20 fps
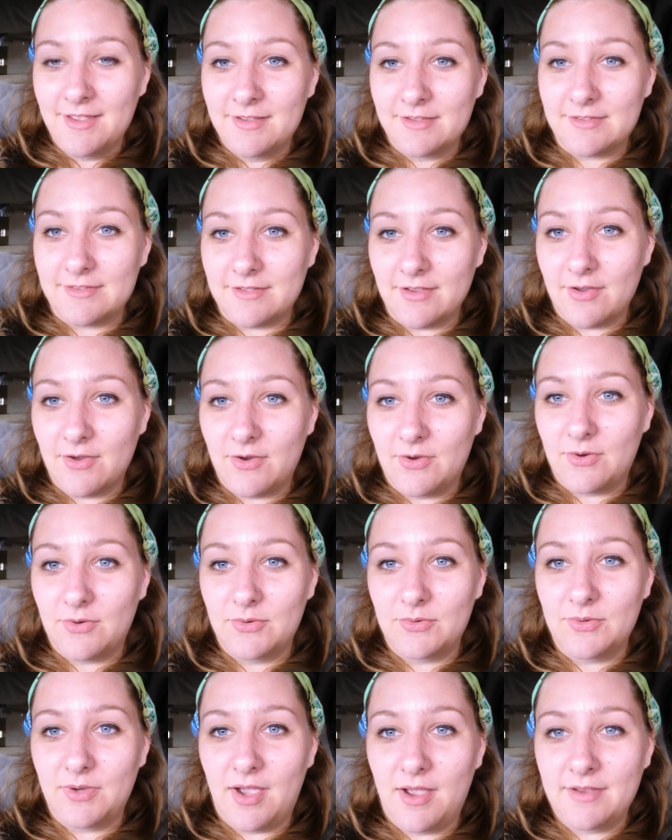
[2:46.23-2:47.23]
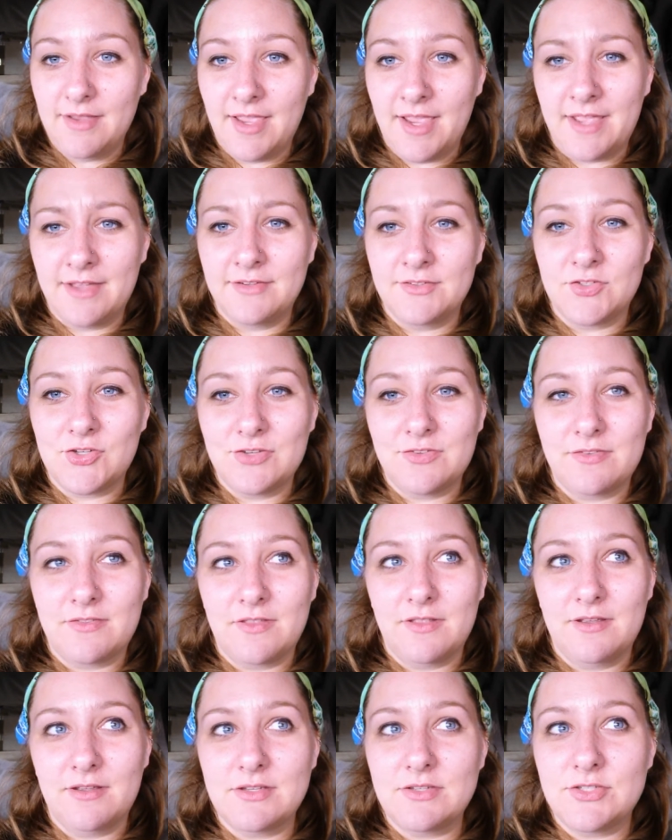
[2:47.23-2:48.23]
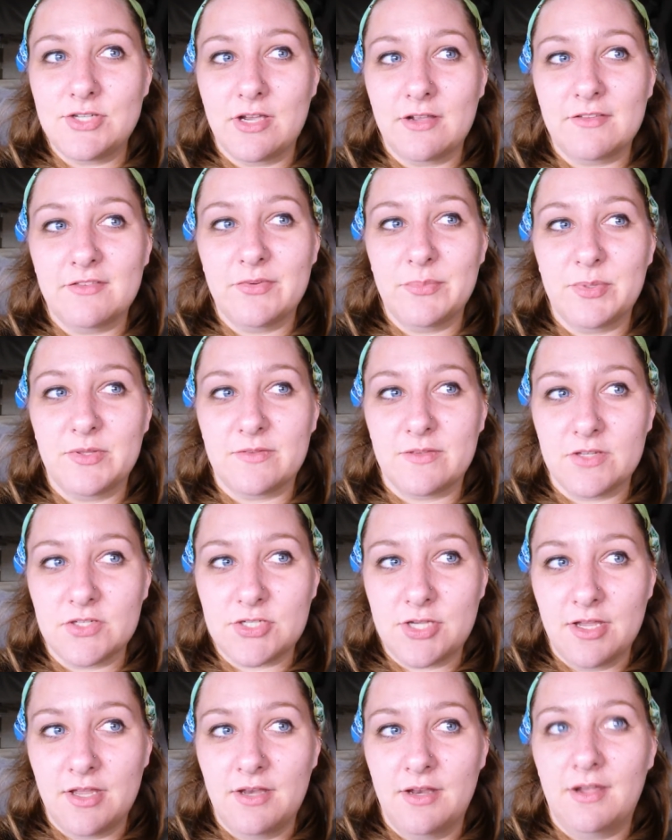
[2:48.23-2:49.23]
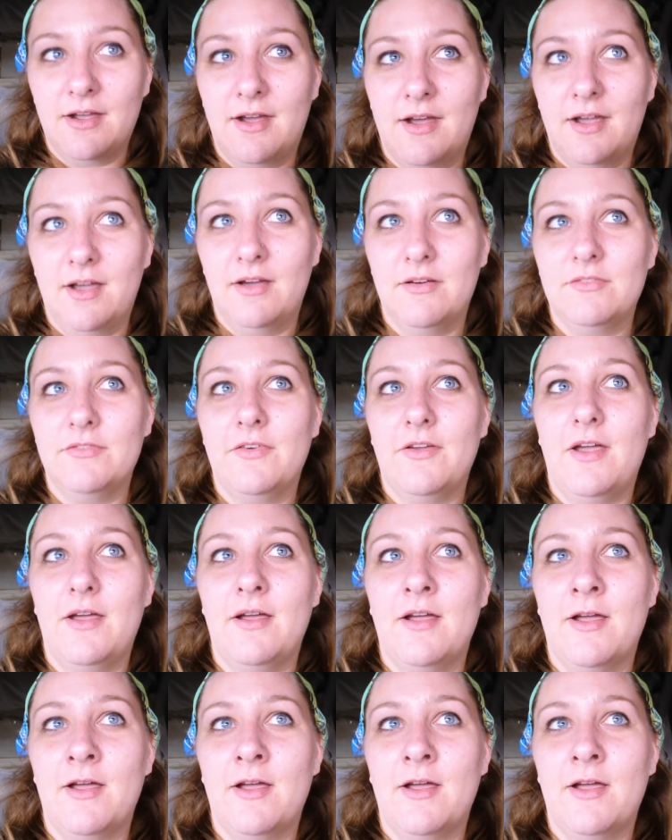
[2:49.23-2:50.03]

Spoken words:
So again, just the juxtaposition of